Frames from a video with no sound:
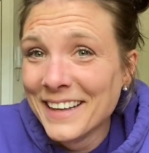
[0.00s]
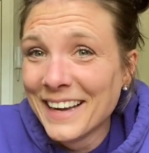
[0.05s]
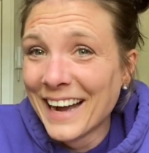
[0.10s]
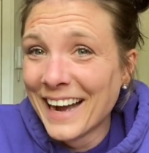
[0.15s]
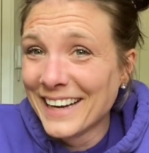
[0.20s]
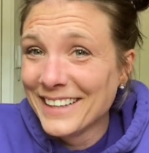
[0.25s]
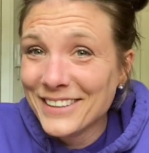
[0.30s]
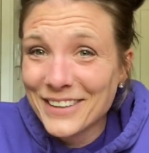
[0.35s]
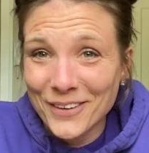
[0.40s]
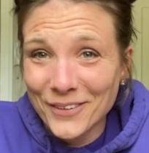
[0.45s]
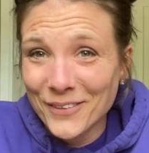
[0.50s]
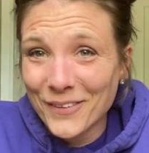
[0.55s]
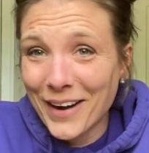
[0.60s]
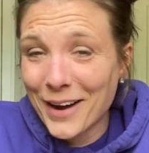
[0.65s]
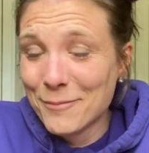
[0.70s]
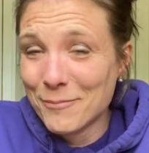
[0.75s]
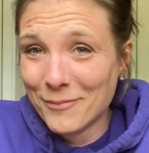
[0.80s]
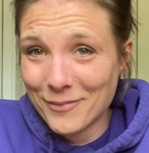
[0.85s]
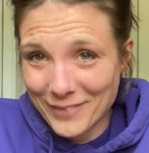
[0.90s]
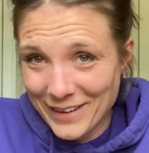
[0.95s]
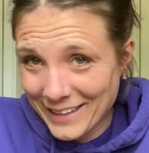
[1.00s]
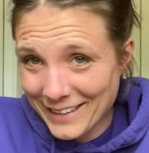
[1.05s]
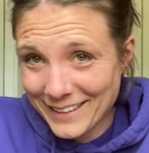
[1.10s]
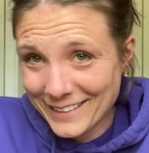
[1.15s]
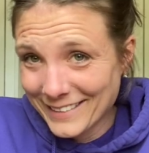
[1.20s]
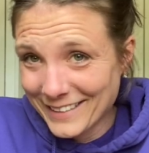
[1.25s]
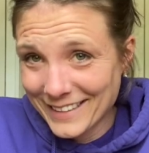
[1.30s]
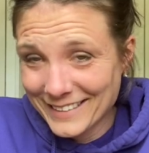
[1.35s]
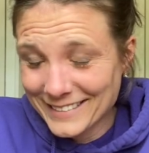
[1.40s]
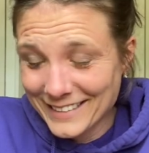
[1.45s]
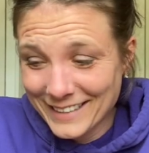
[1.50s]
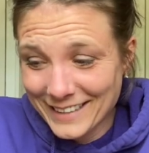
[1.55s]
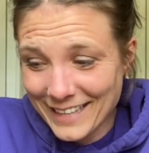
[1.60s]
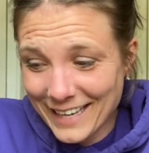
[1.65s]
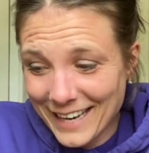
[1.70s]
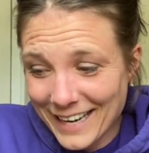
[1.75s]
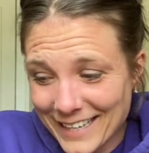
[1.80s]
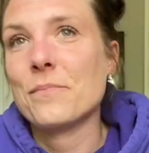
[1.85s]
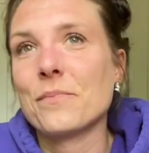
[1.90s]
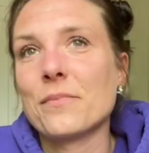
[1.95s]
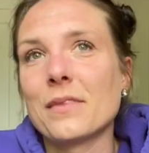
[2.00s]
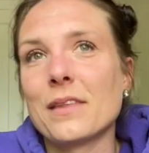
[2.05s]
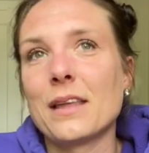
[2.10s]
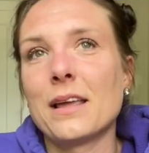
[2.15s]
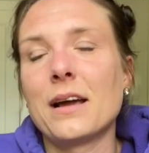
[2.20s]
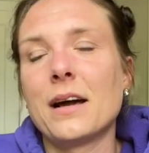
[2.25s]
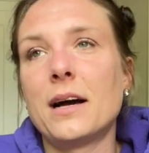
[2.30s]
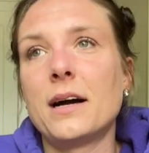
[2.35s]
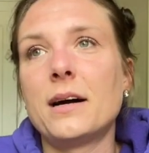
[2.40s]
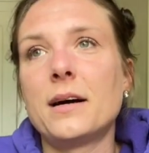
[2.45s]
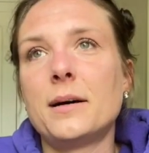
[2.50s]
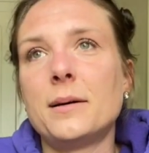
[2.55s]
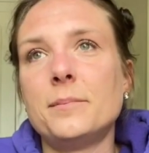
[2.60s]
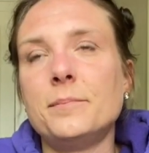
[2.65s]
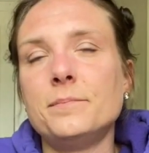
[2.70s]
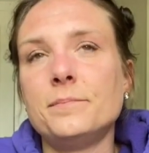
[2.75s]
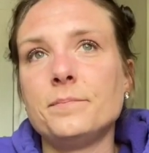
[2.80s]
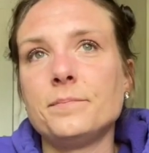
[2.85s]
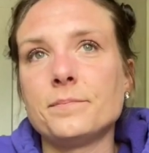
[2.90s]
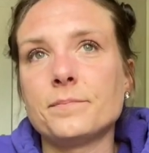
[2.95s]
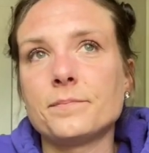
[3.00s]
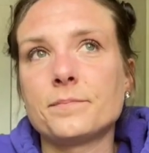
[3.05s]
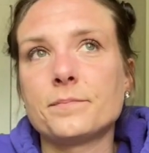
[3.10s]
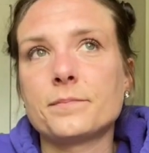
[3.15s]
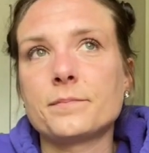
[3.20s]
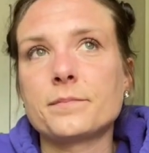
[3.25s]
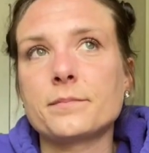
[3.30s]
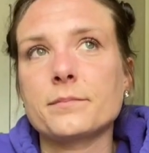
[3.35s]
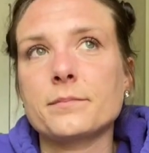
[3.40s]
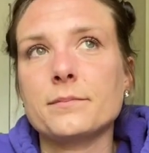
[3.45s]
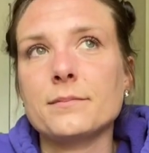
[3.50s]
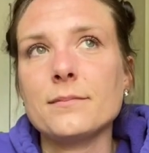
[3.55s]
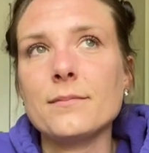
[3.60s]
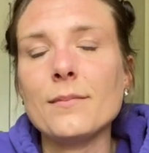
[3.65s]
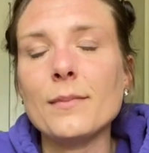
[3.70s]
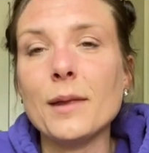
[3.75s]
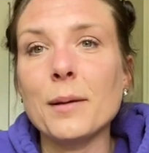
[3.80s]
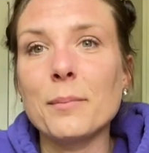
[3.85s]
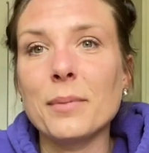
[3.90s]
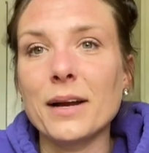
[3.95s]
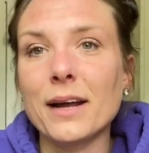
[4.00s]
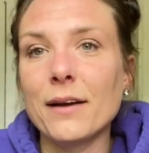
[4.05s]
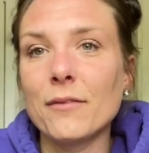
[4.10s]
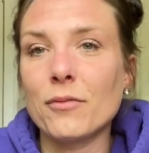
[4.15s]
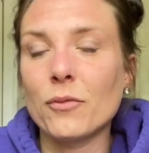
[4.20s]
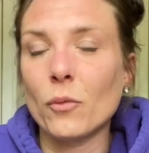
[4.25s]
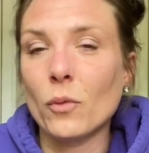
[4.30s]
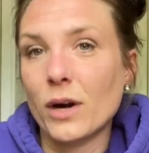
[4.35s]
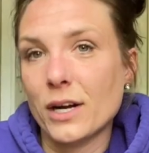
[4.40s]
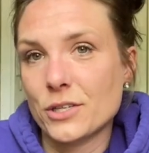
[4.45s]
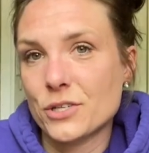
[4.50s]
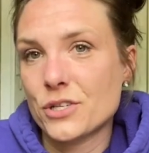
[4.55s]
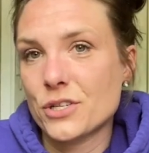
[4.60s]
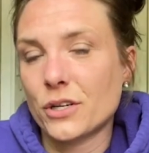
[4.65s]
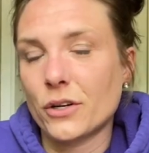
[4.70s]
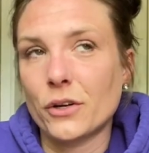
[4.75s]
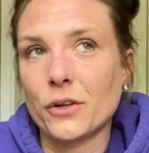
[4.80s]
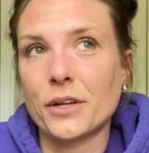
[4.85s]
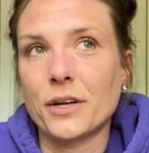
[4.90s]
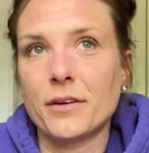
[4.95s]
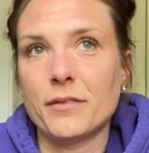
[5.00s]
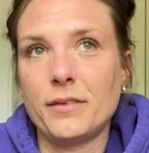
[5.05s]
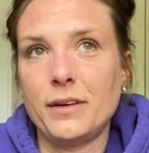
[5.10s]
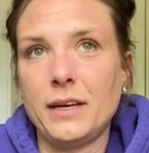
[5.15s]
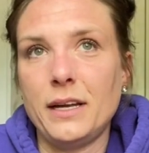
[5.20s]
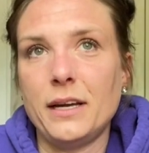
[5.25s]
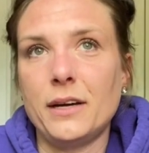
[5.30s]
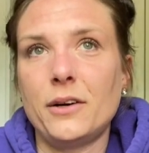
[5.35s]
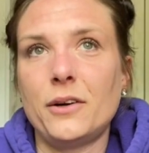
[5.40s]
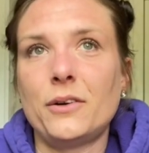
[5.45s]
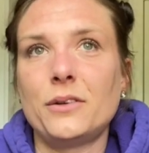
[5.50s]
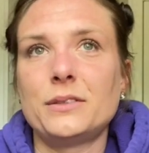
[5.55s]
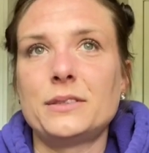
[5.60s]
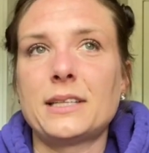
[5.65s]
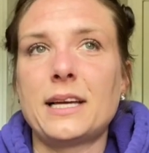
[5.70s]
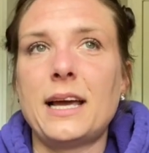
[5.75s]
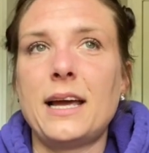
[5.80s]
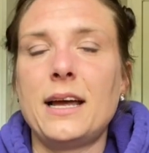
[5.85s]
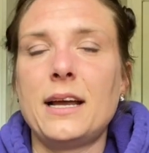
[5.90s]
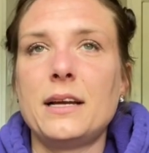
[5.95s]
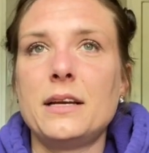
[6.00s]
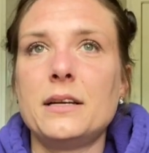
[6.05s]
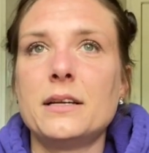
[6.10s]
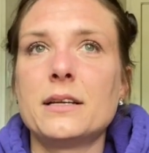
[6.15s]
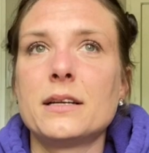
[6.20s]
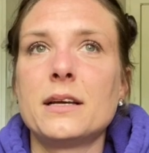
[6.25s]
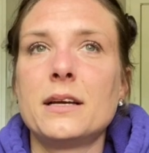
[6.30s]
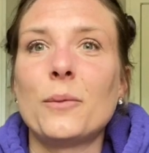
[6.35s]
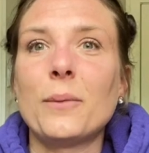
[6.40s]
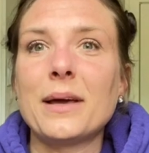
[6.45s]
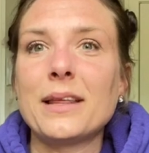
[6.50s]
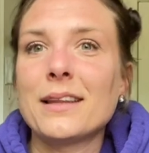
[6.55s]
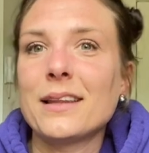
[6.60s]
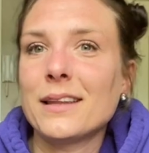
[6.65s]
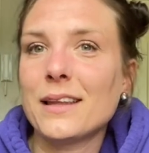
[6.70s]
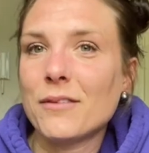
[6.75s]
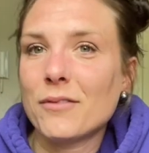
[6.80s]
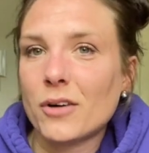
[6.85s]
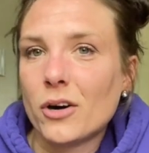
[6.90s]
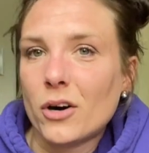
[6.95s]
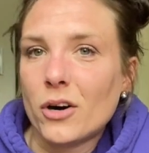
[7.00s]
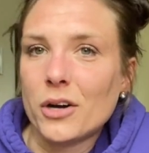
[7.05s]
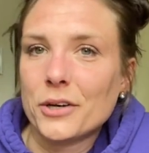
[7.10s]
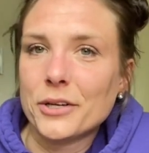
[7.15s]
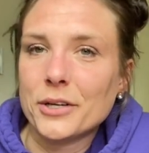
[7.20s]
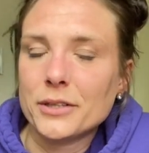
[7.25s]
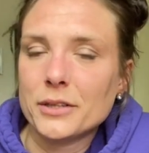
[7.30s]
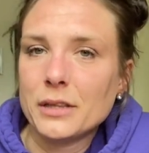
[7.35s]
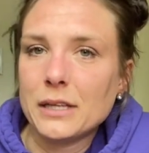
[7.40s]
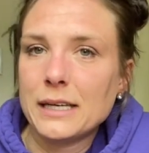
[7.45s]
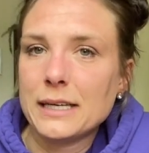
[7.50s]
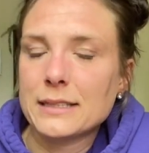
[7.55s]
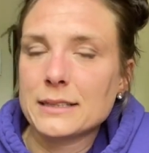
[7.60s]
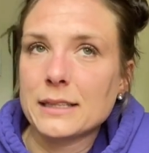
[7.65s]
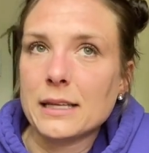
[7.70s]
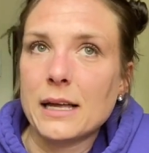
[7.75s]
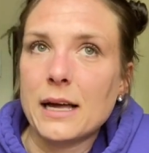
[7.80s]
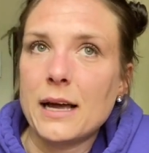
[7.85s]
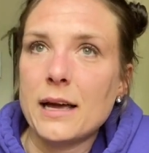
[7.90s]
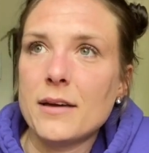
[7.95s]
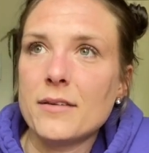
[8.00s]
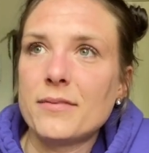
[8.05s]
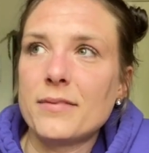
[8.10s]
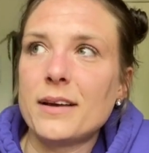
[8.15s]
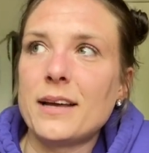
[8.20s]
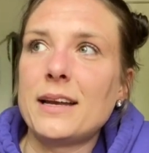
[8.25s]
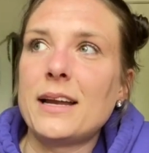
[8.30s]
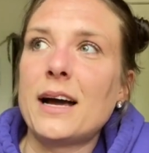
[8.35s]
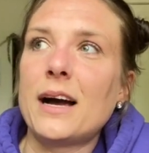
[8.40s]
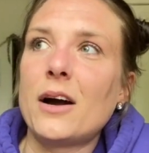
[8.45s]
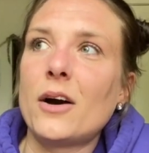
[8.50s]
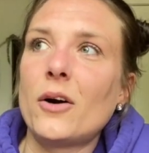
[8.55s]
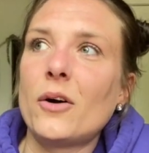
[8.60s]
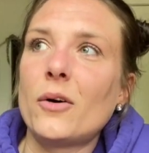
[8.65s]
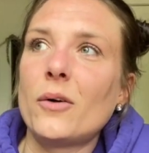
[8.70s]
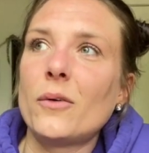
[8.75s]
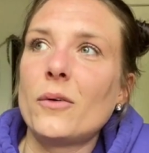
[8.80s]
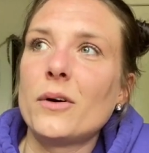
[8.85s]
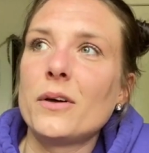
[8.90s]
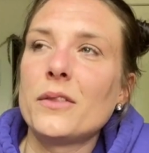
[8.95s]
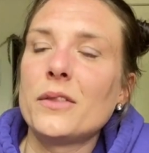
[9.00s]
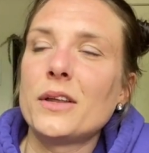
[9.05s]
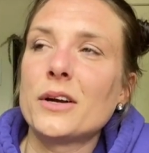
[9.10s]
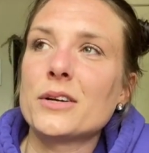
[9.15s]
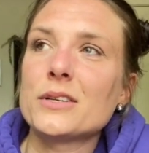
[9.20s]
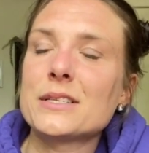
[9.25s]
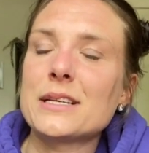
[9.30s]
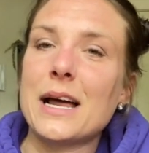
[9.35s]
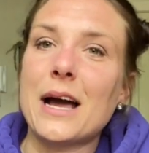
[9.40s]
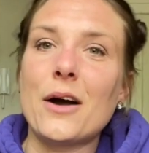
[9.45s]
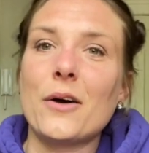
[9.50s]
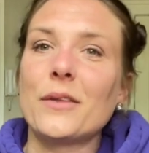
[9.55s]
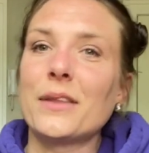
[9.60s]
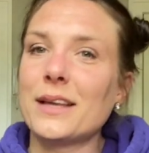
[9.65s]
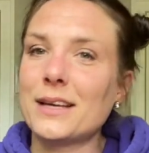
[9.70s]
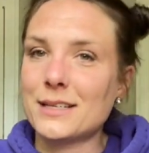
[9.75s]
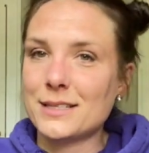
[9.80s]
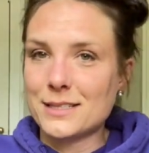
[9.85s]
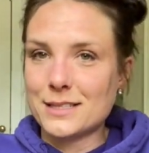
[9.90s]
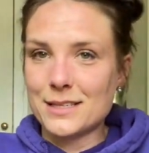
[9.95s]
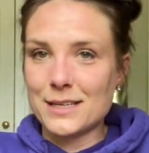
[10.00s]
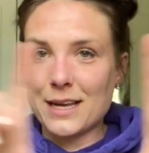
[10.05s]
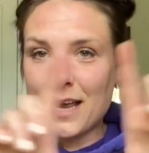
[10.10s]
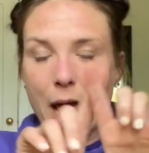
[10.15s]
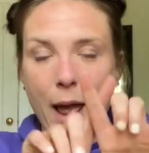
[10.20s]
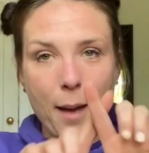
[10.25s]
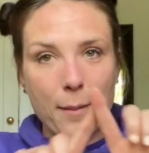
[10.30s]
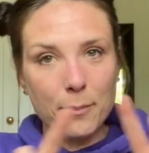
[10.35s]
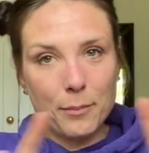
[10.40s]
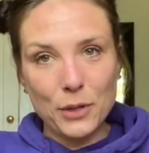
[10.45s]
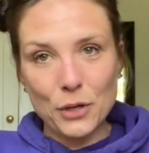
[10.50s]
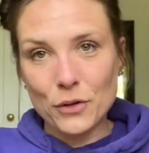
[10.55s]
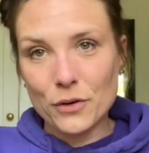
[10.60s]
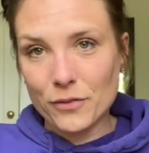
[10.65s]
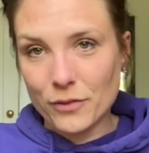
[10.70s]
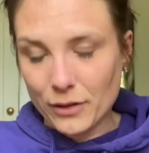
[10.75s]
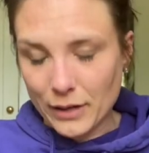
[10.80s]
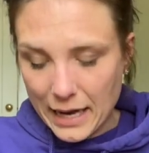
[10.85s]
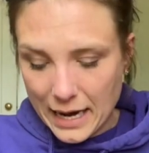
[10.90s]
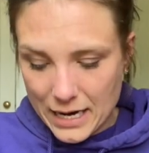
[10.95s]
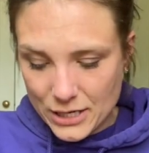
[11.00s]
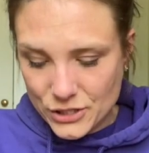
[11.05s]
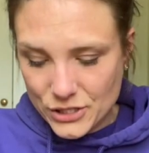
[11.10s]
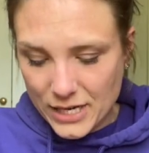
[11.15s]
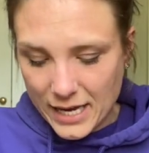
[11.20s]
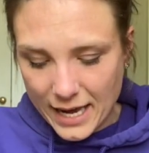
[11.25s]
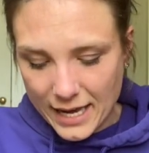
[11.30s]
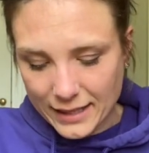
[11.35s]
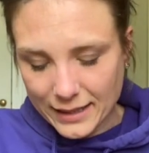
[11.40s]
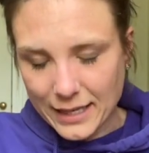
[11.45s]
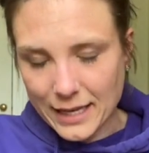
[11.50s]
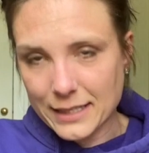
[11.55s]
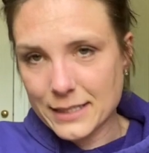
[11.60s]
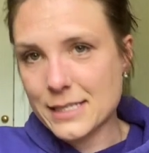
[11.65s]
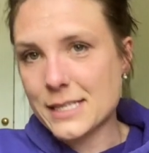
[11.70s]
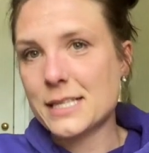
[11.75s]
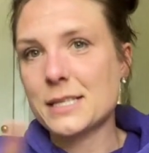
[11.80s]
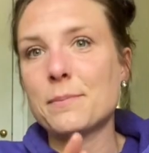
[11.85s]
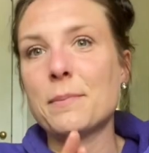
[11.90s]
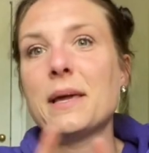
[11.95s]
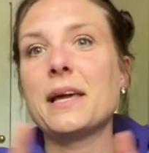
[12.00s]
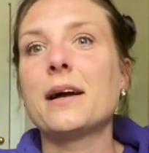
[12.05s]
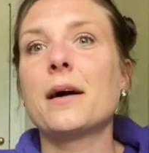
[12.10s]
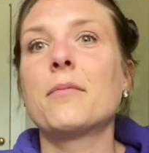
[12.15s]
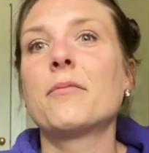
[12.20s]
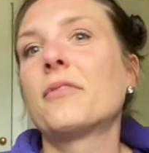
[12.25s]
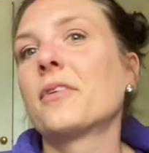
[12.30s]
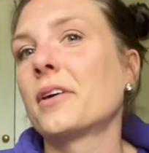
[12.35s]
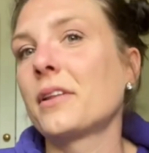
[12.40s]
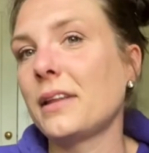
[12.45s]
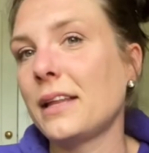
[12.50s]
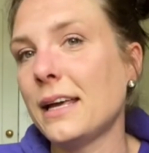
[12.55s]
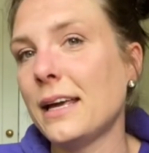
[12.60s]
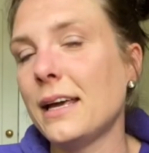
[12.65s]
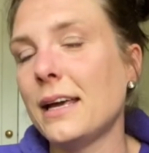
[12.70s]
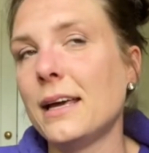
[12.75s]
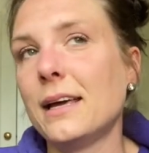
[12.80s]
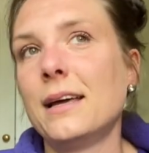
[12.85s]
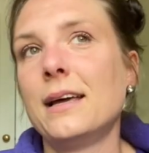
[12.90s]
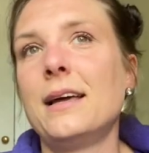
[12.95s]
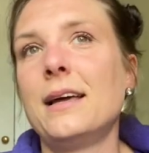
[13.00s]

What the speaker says: I know, I'm recognizing that. But I've watched all their videos and the way that they've honored Lee's life, and how there's now this beautiful hashtag that's Speak Up for Lee.